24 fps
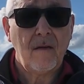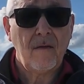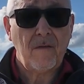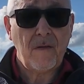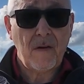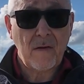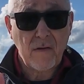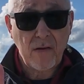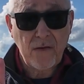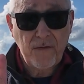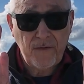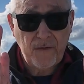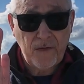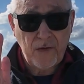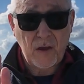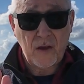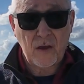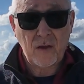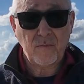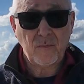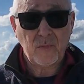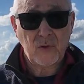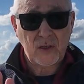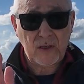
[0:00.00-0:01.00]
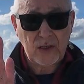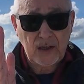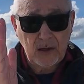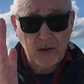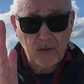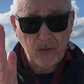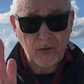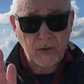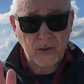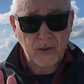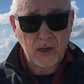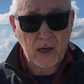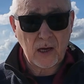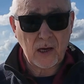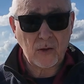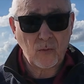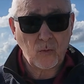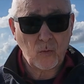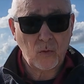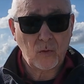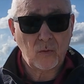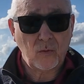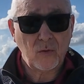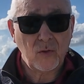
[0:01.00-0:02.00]
very firm steel
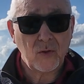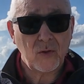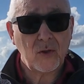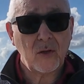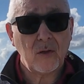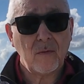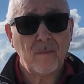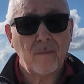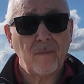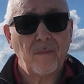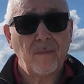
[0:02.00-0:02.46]
sidewalls,